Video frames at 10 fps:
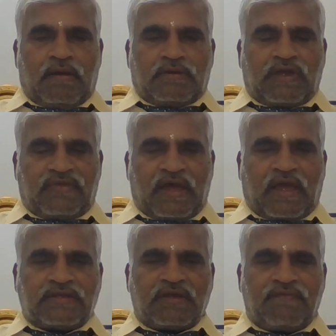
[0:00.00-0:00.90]
So in the
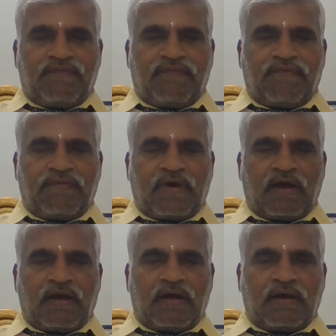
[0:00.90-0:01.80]
case of
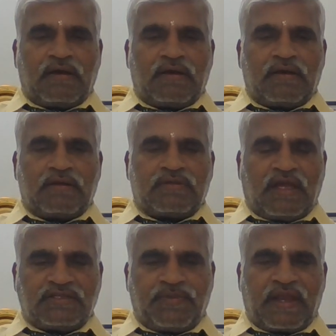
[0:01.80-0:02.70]

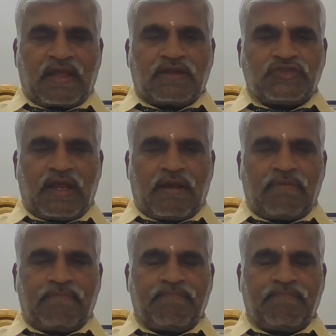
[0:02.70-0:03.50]
thin spherical shell,